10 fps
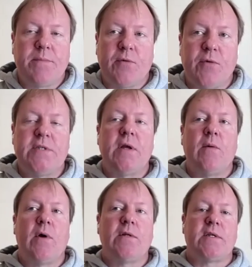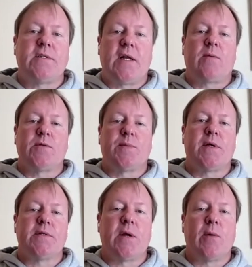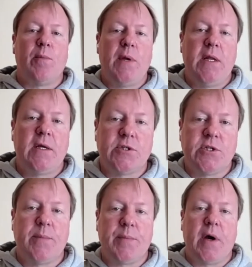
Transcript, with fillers: The reason they were on Titanic was because they were meeting a ship